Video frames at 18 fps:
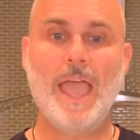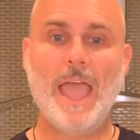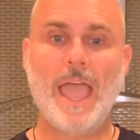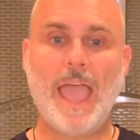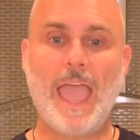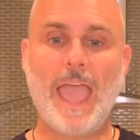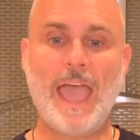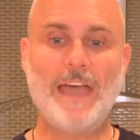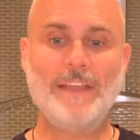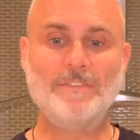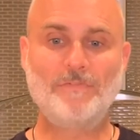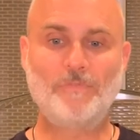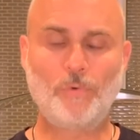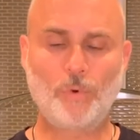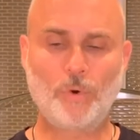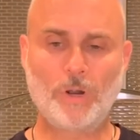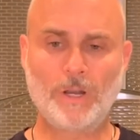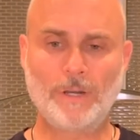And
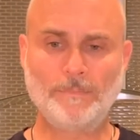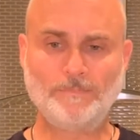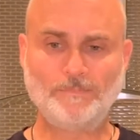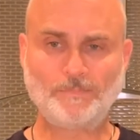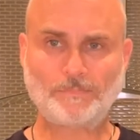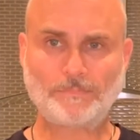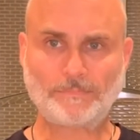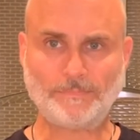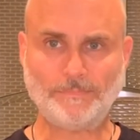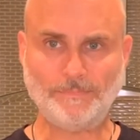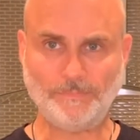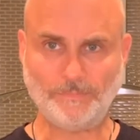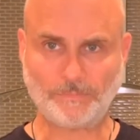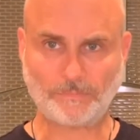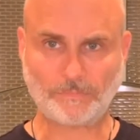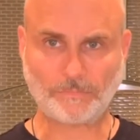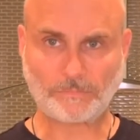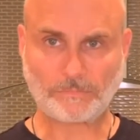for
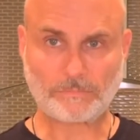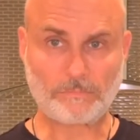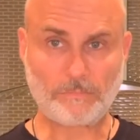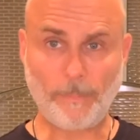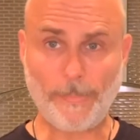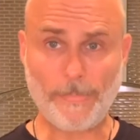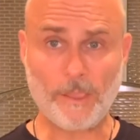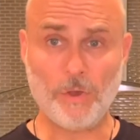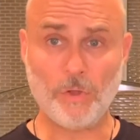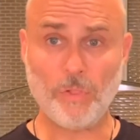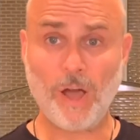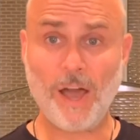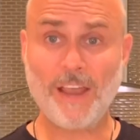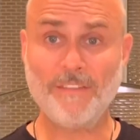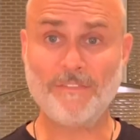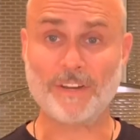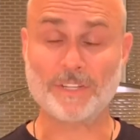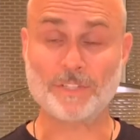a lot
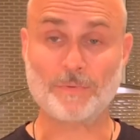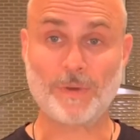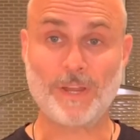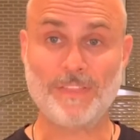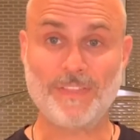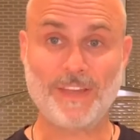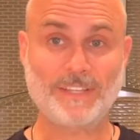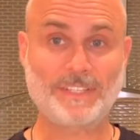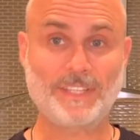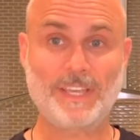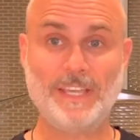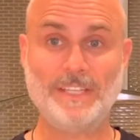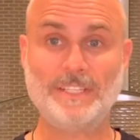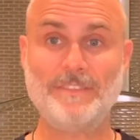of us, right, that's the case.